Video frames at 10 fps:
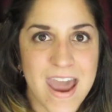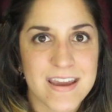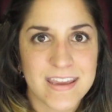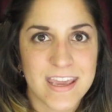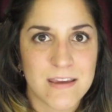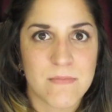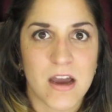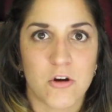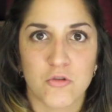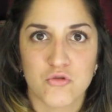That
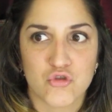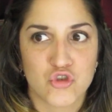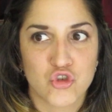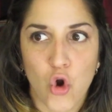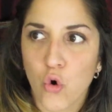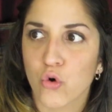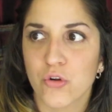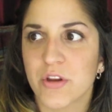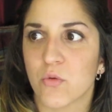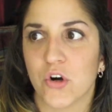came out
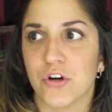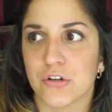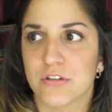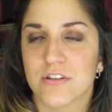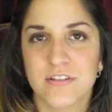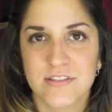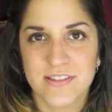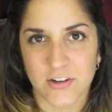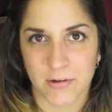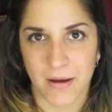totally wrong.
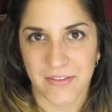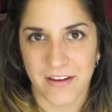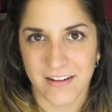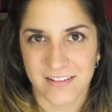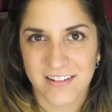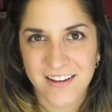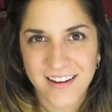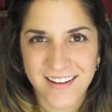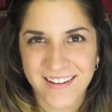Sorry about that.